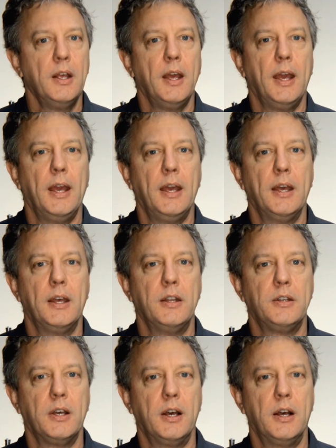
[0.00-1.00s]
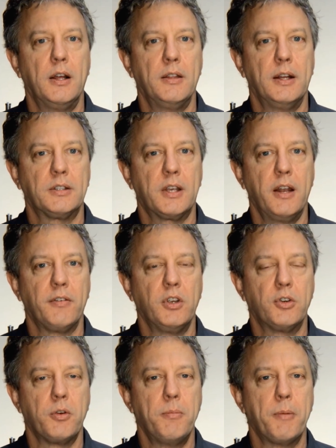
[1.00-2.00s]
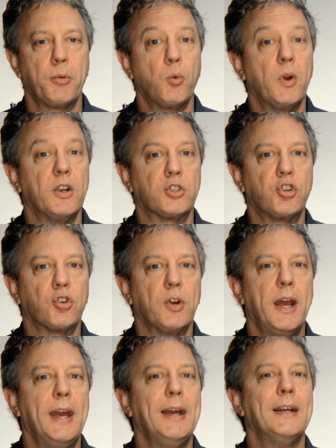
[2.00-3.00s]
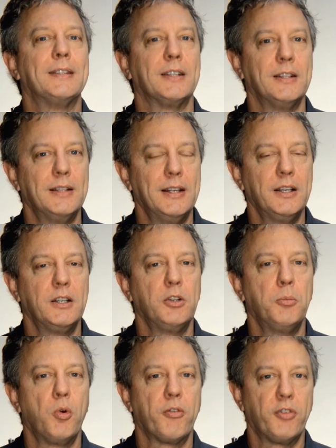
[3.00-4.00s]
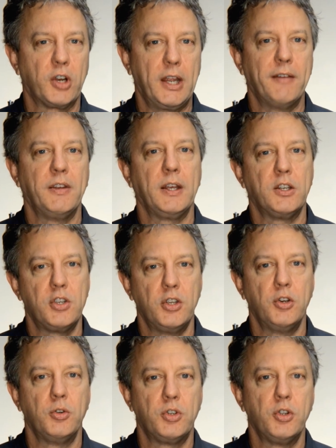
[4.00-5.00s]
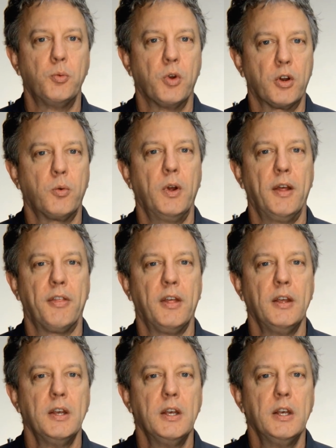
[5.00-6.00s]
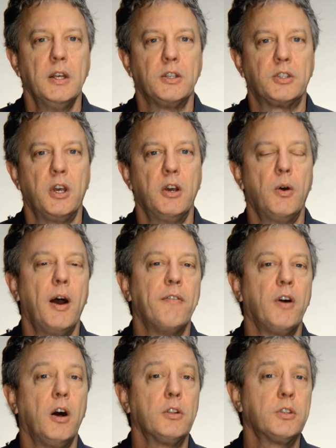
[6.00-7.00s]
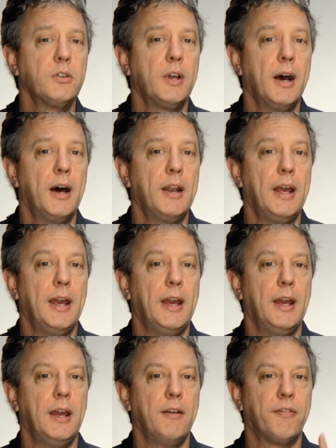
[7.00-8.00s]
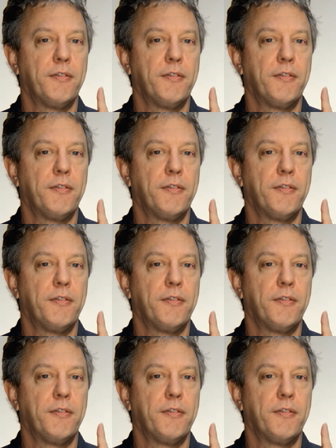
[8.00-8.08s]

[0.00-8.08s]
and that's kind of good to remember, whereas gray is a little more forgiving to work with. So I've also got a